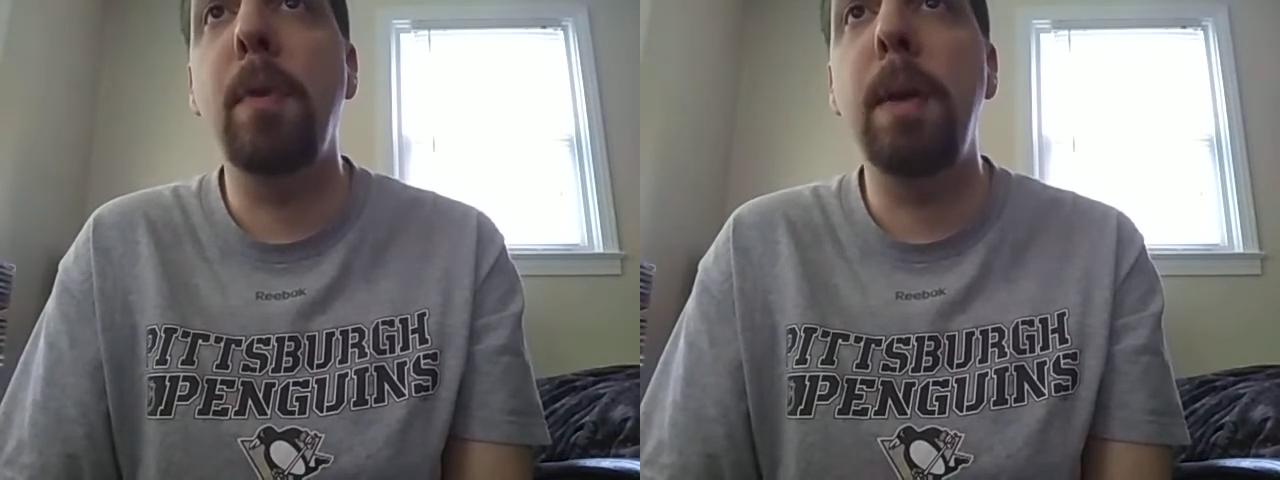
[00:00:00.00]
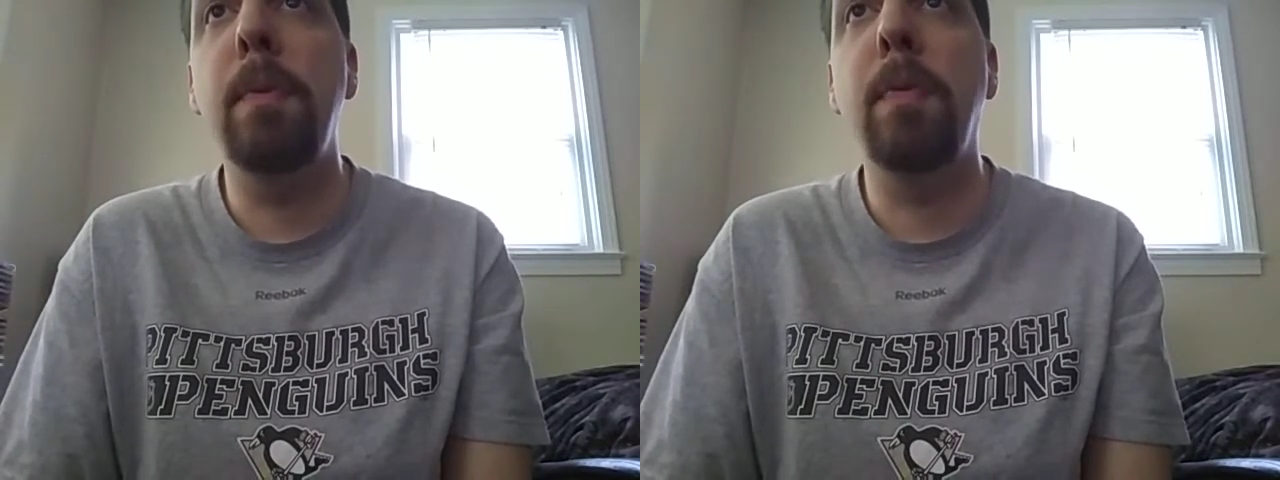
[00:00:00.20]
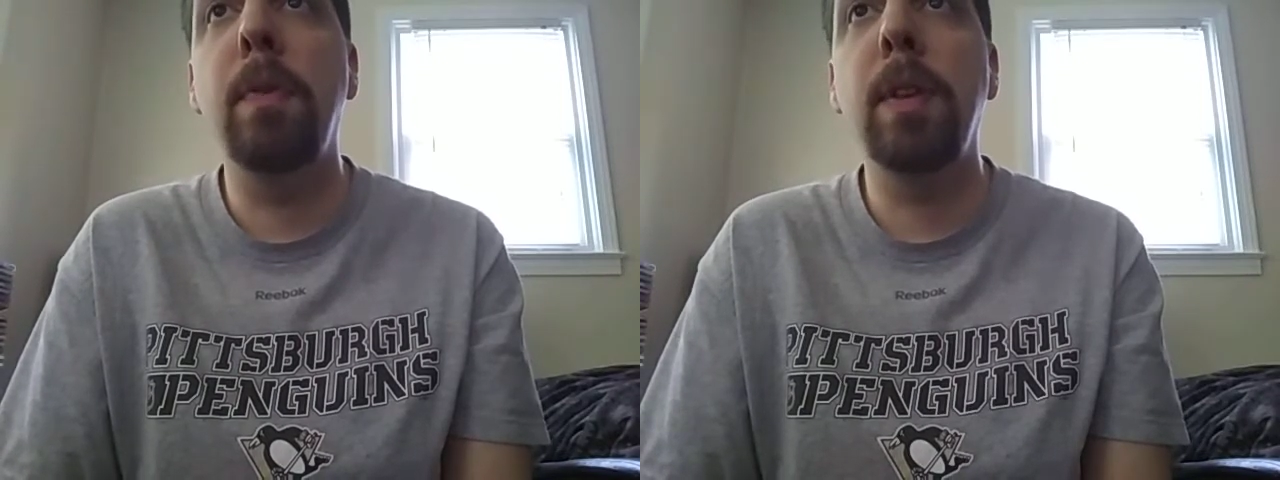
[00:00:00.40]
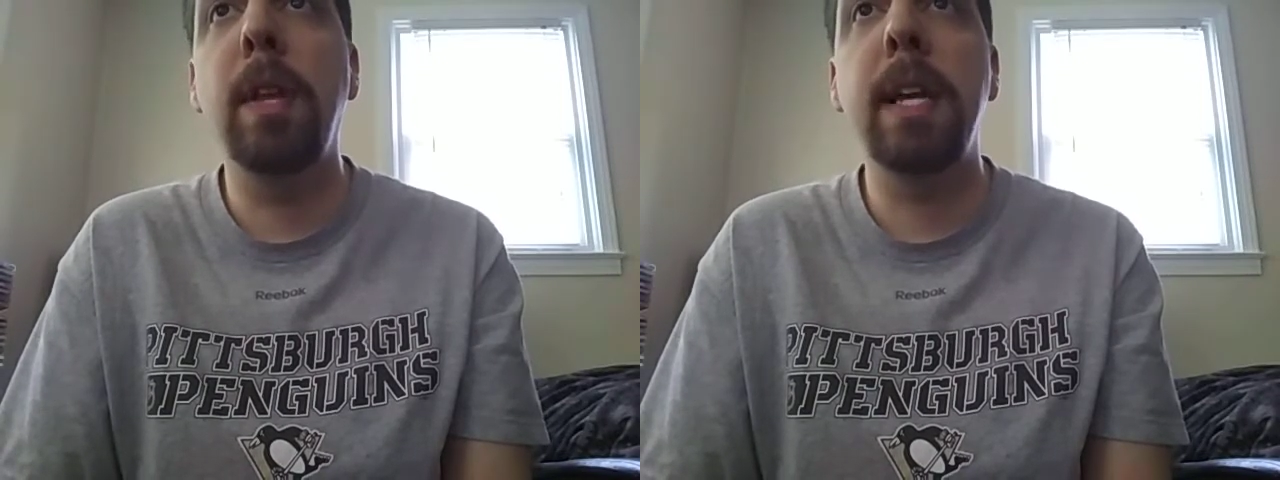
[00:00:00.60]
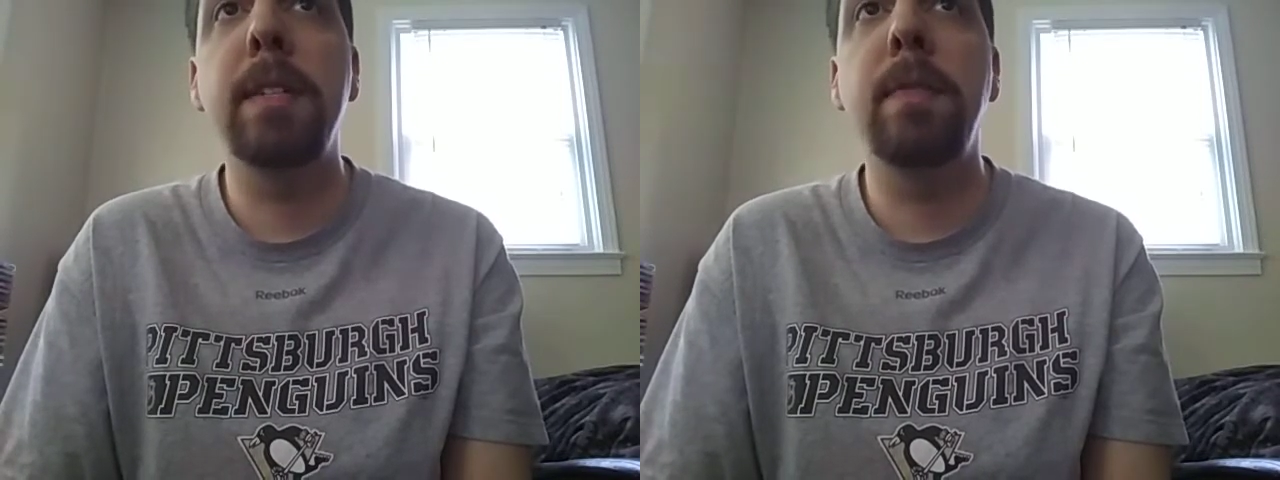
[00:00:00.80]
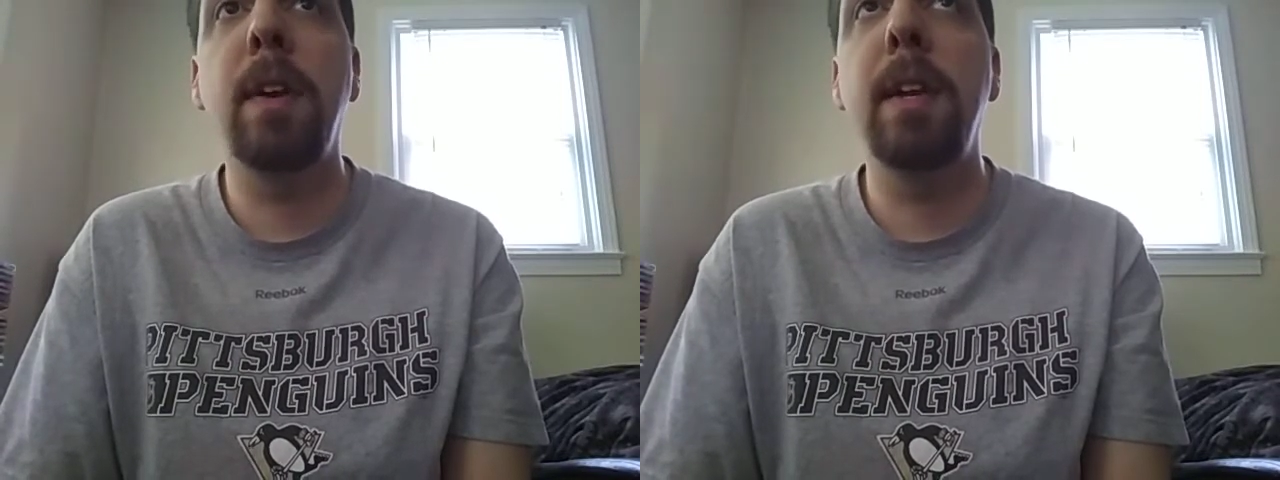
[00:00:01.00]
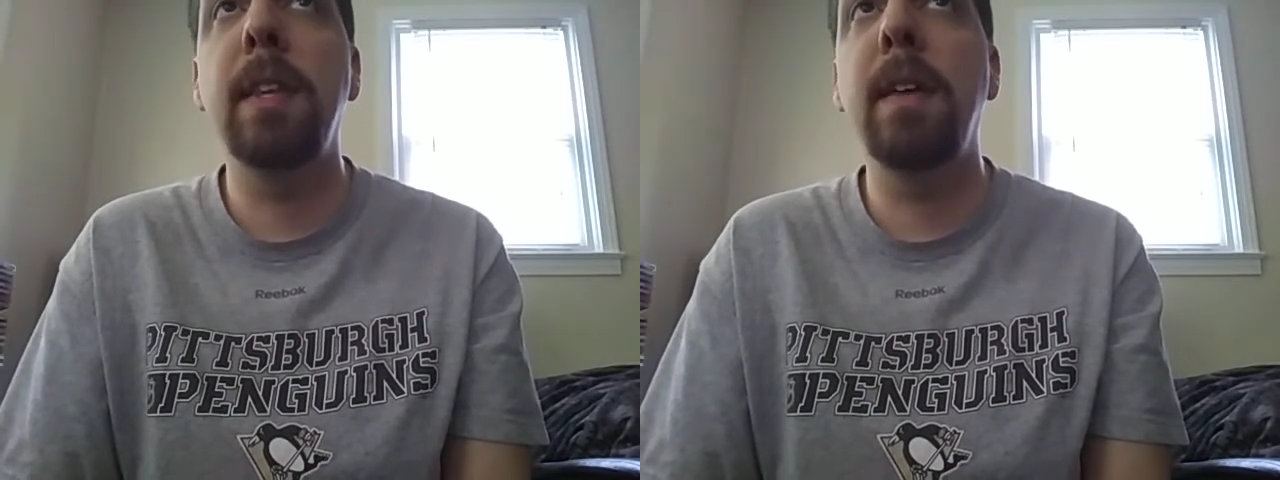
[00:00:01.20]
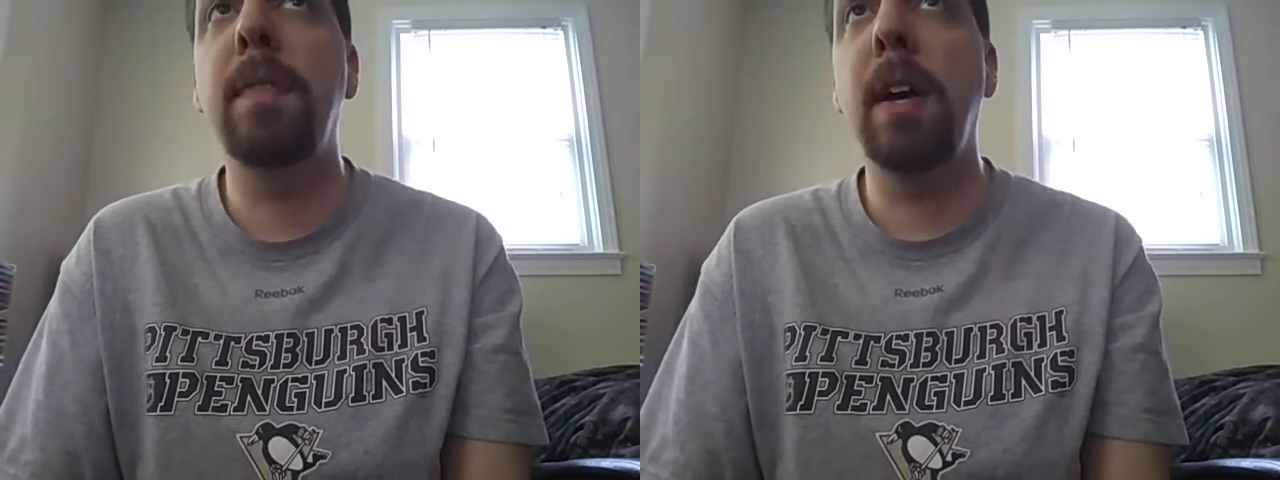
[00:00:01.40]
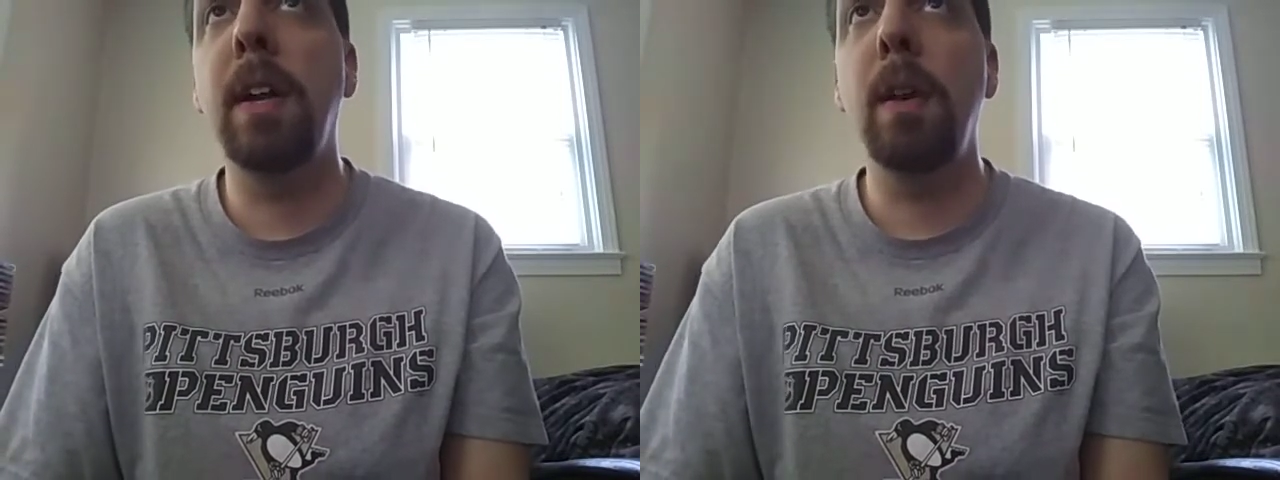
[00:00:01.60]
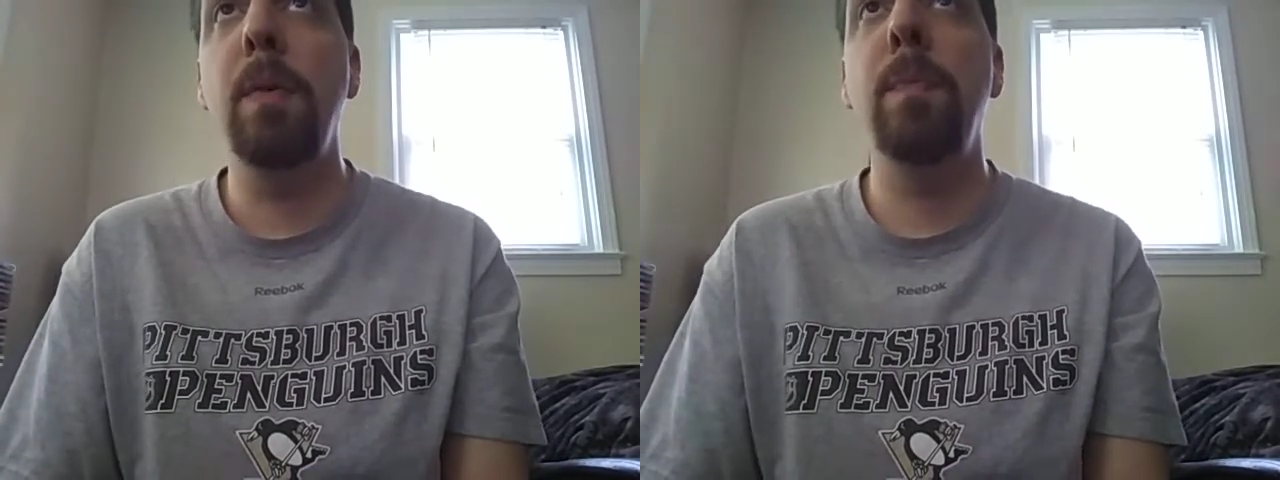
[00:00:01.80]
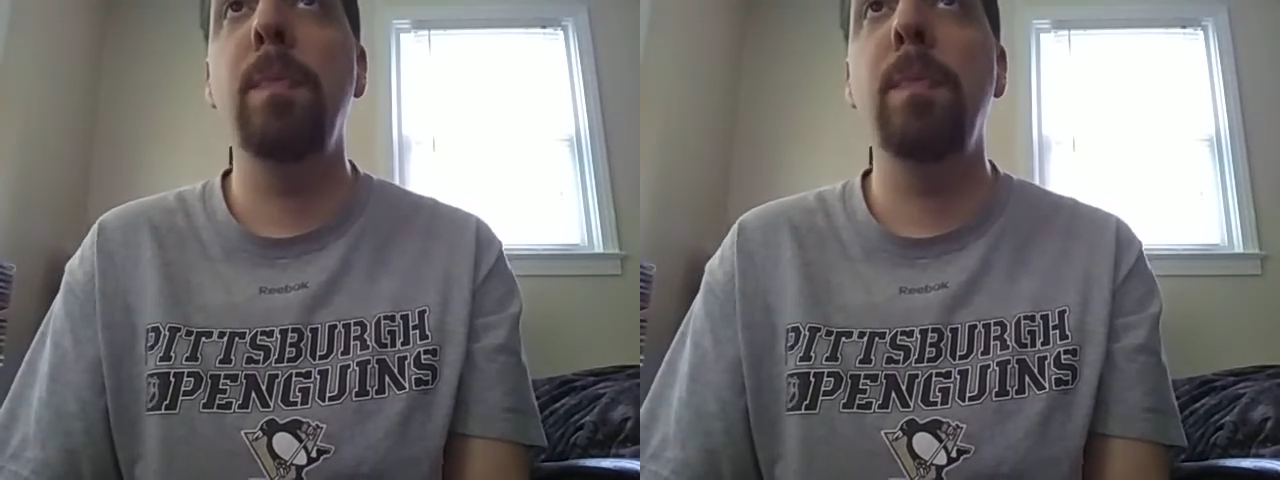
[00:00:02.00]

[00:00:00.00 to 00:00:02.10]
way before the likes of Grand Theft Auto.